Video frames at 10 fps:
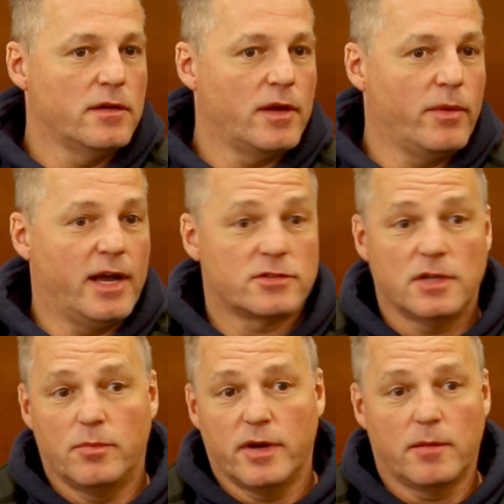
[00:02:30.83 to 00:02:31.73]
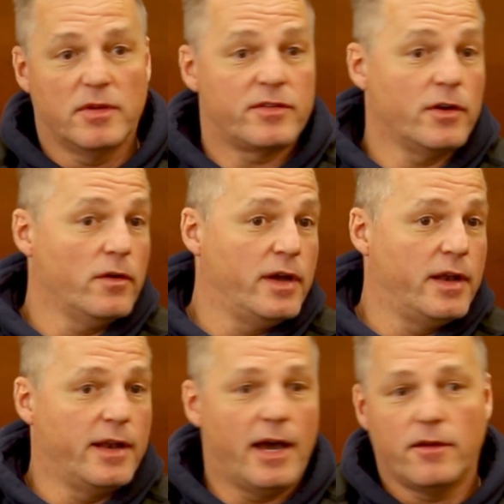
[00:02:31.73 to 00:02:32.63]
that we actually bring material in
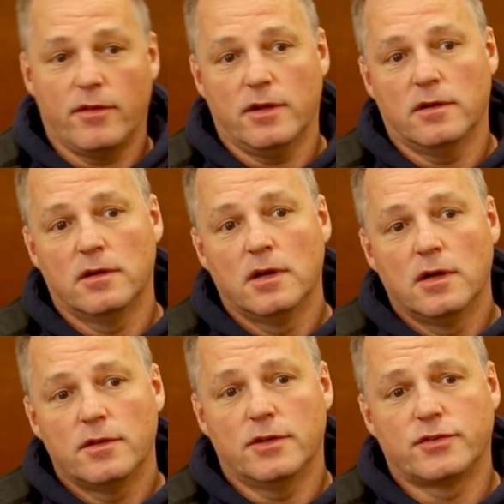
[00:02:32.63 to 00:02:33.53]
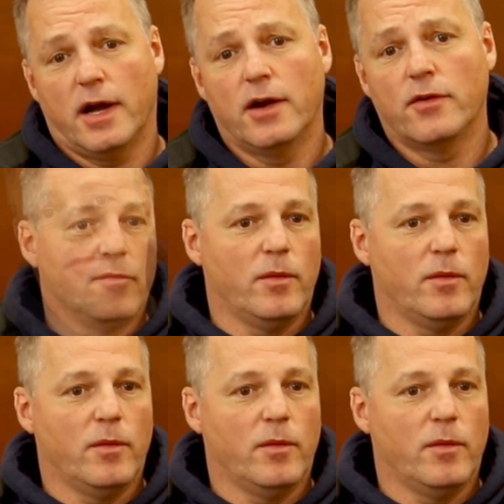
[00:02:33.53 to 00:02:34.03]
and out of the, the dryers.